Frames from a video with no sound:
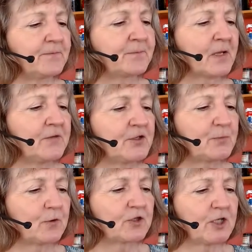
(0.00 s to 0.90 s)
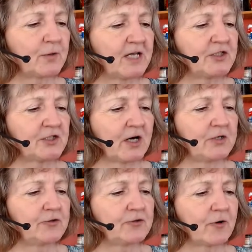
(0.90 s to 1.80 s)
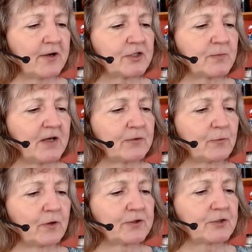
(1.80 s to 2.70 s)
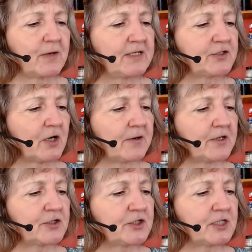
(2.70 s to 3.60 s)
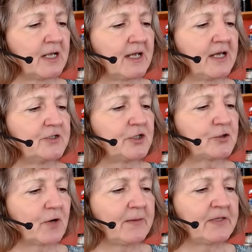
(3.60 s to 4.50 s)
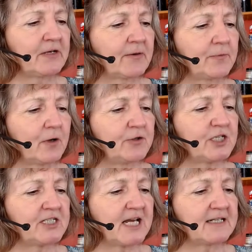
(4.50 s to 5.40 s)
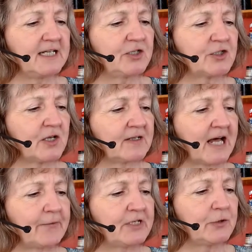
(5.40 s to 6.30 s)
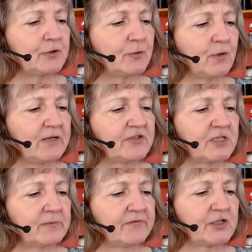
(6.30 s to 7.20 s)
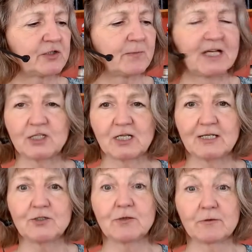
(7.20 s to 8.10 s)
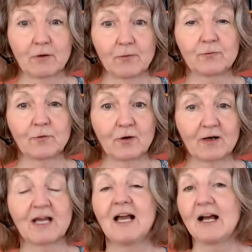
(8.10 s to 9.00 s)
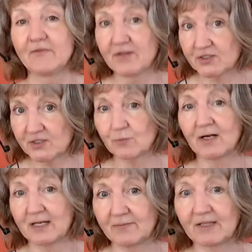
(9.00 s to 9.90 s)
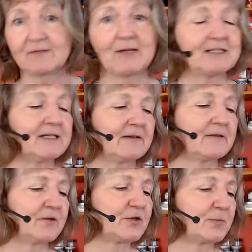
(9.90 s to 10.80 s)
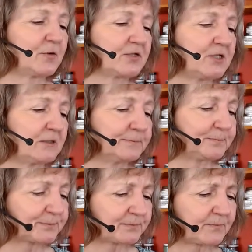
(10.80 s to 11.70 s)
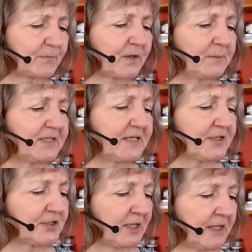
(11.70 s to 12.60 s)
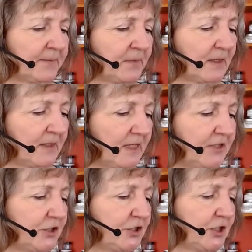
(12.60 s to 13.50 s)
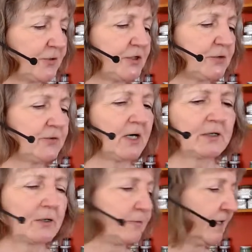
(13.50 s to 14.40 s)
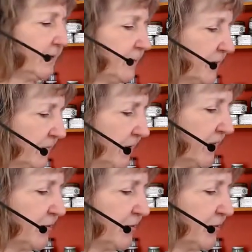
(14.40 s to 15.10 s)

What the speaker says: This book showcases 100 drawings by the world's greatest artists, describing their approach and techniques and allowing you to weave some of this magic into your own work. This is why I'm recommending this book to you, because it shows you not only, here's